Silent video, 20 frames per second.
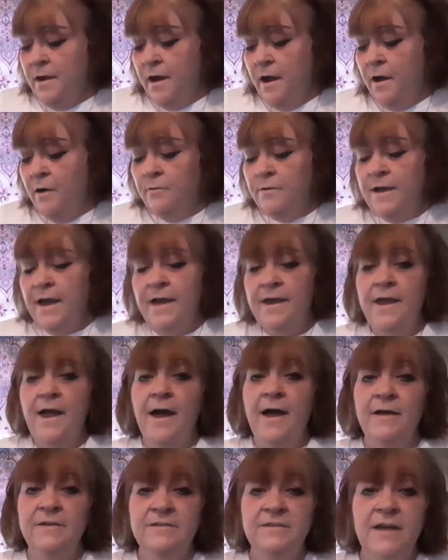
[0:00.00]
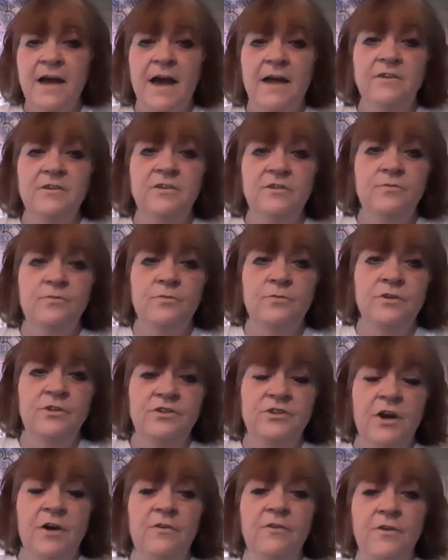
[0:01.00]
Okay, guys, I just wanted
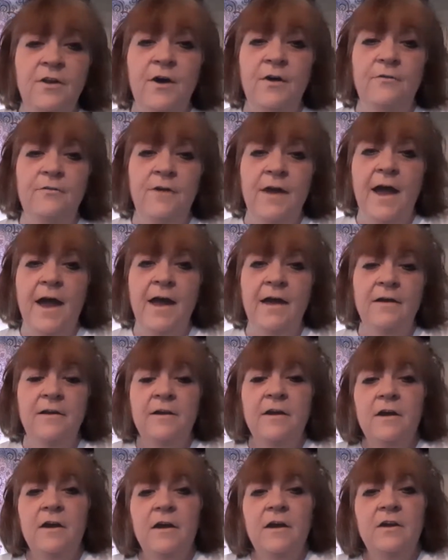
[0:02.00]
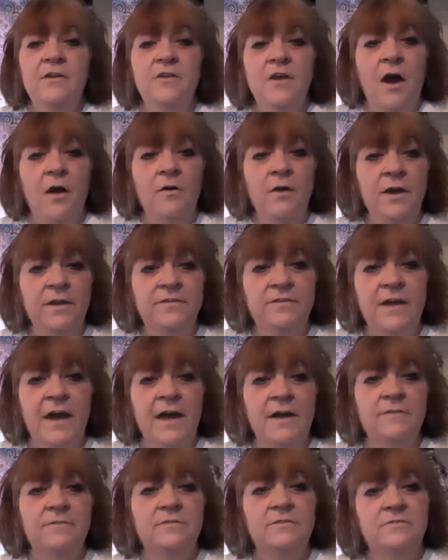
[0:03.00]
y'all to know that. Y'all hit
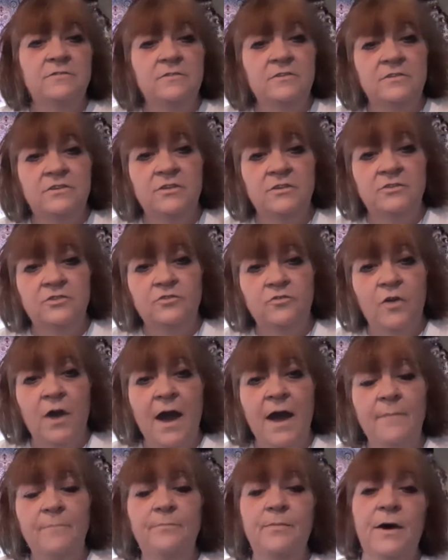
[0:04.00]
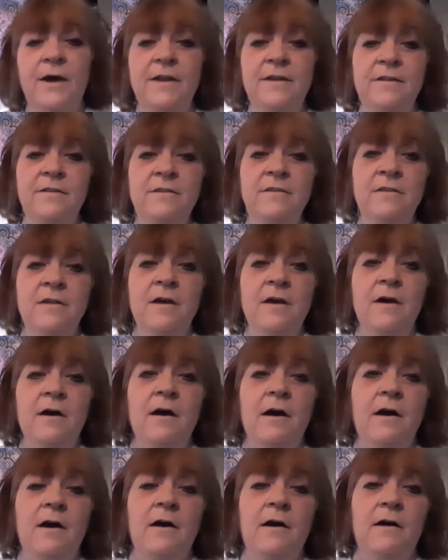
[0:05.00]
that subscribe button
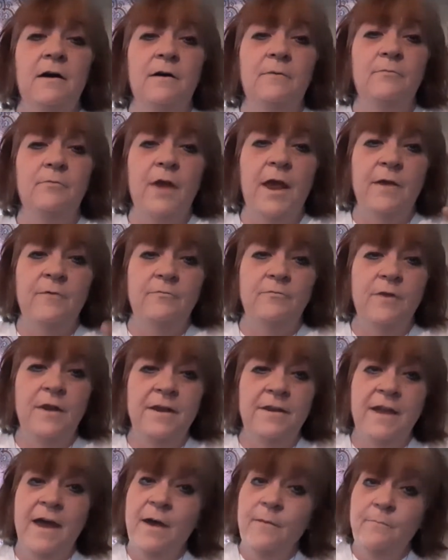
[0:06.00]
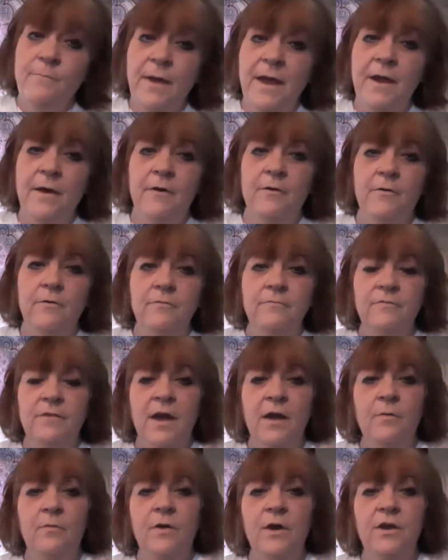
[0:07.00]
um, and ring that bell.
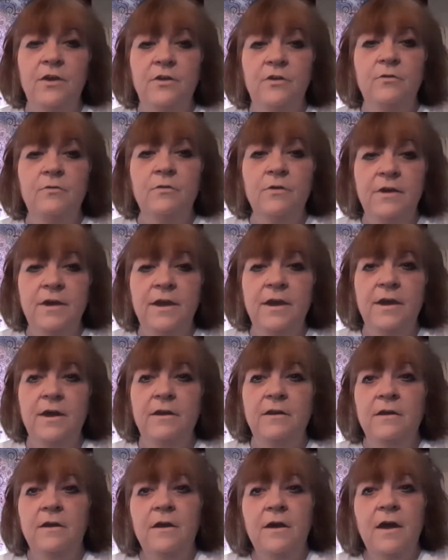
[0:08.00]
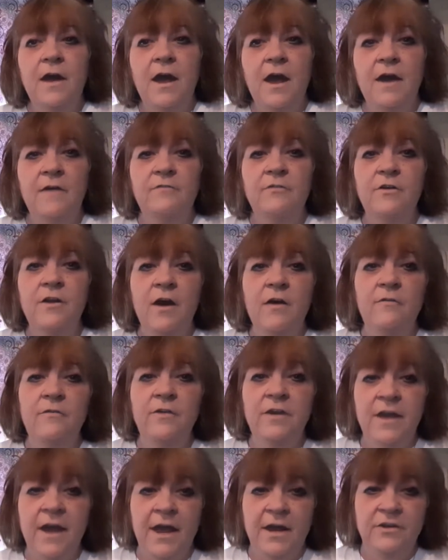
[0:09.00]
That way you will get every
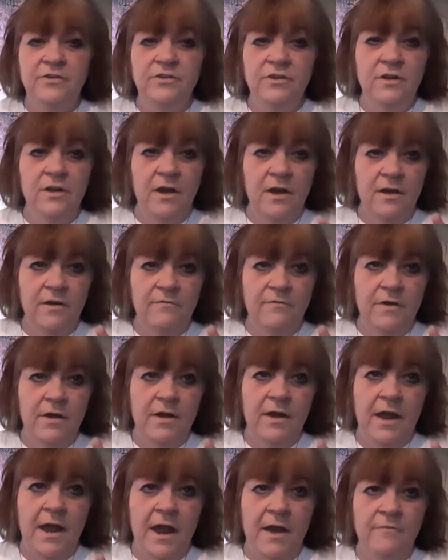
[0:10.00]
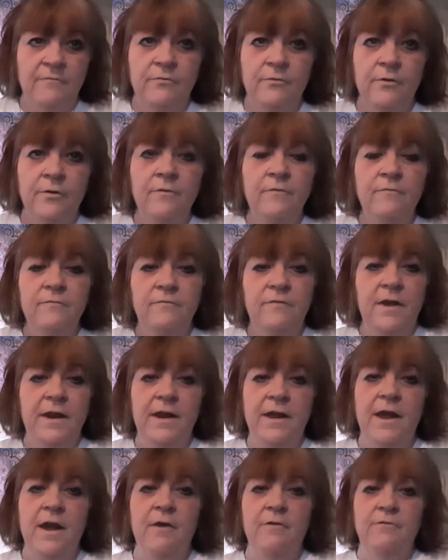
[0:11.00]
notification of every
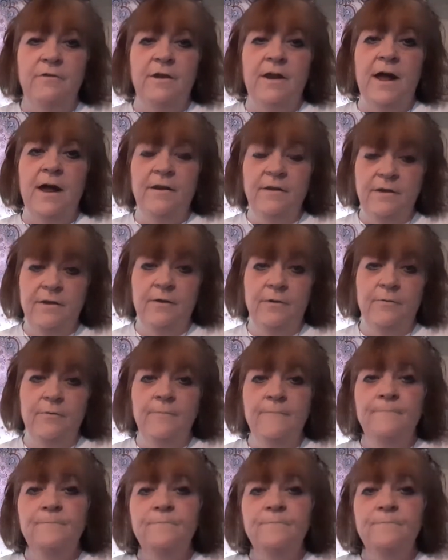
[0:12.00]
video that I do.